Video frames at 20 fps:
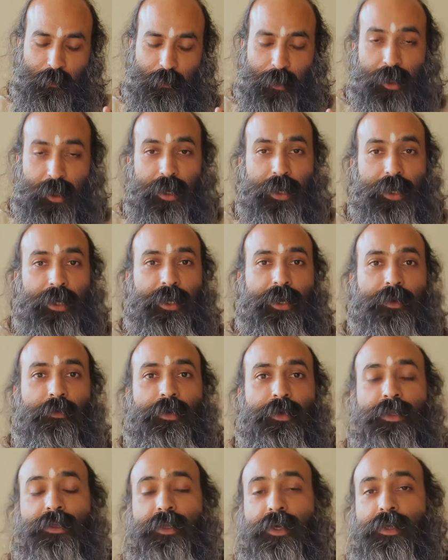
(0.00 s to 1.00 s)
behind
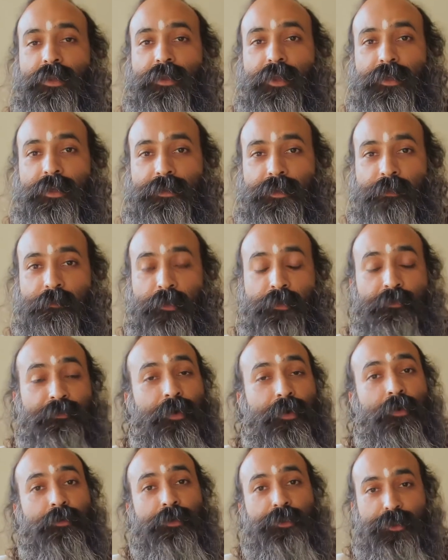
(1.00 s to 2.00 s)
everything, there is a
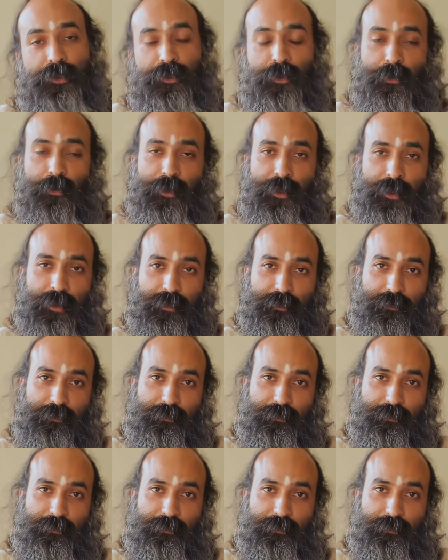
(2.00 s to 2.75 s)
profound story.